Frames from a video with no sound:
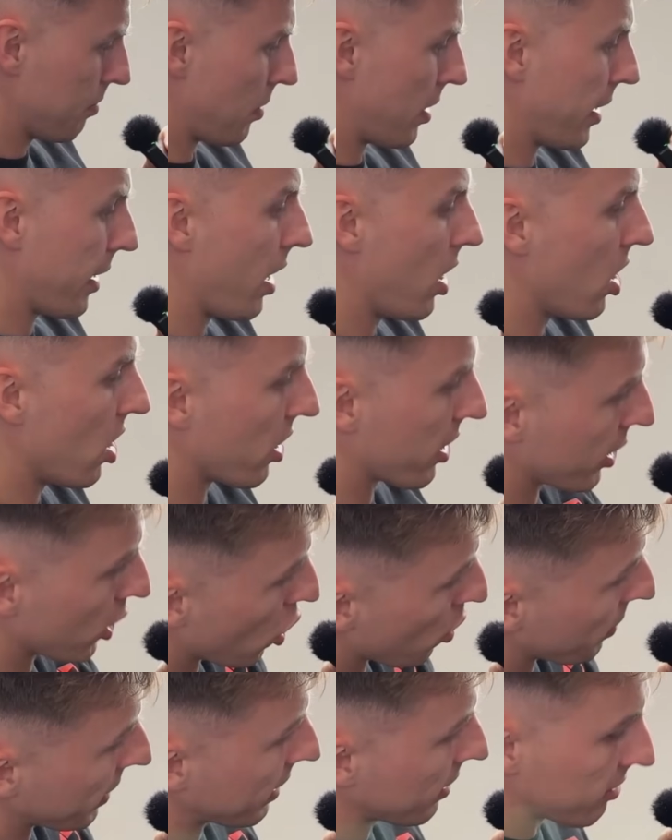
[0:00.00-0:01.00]
my
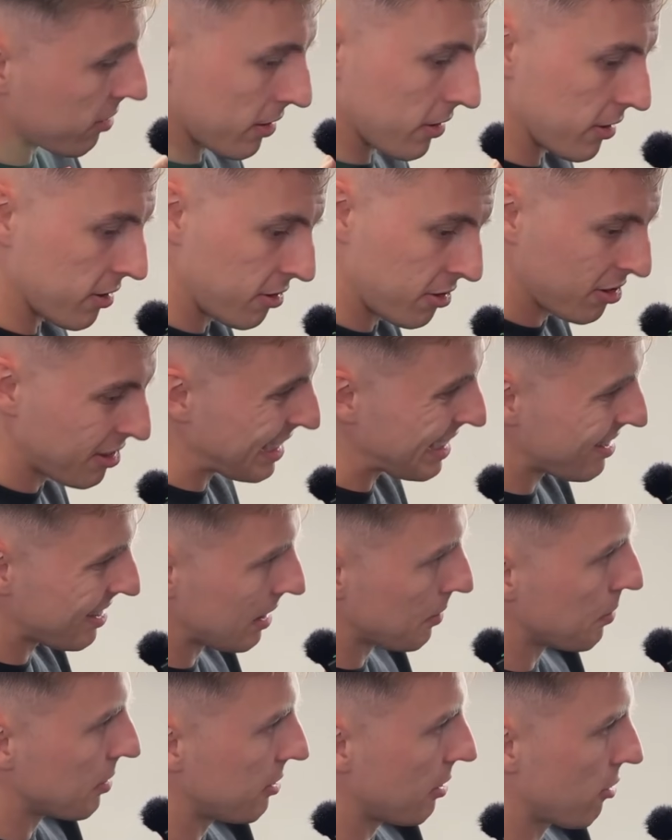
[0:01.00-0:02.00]
ergonomics and
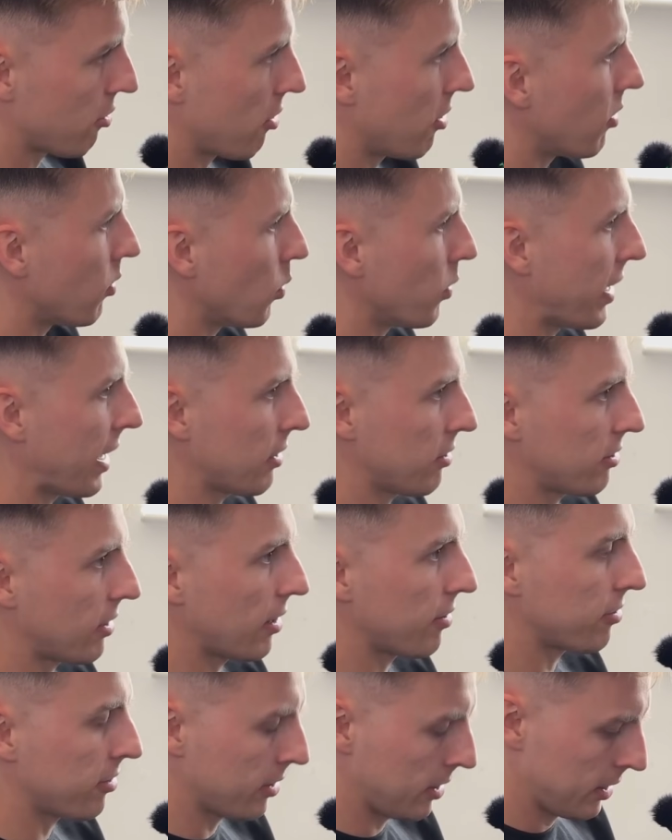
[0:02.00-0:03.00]
seating position and all that
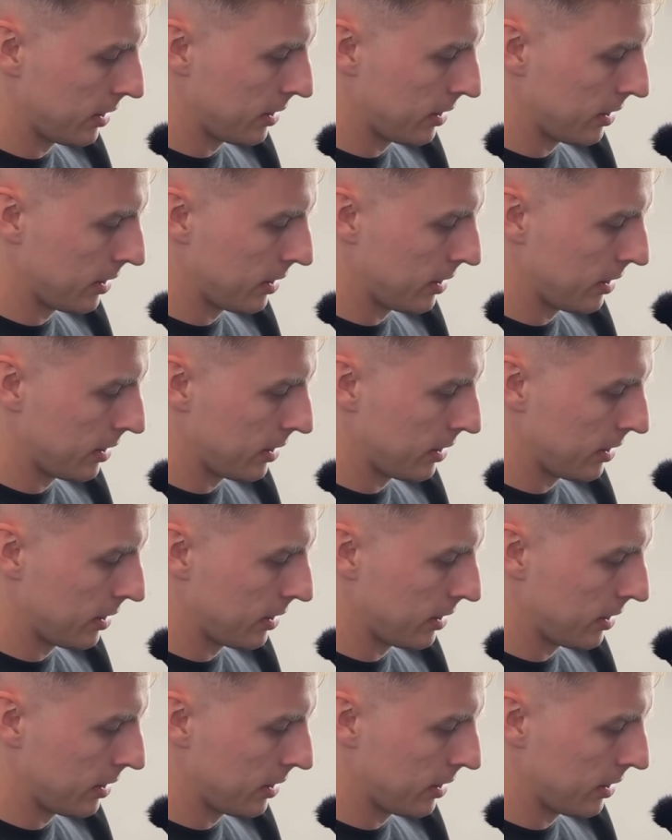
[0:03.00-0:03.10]
stuff.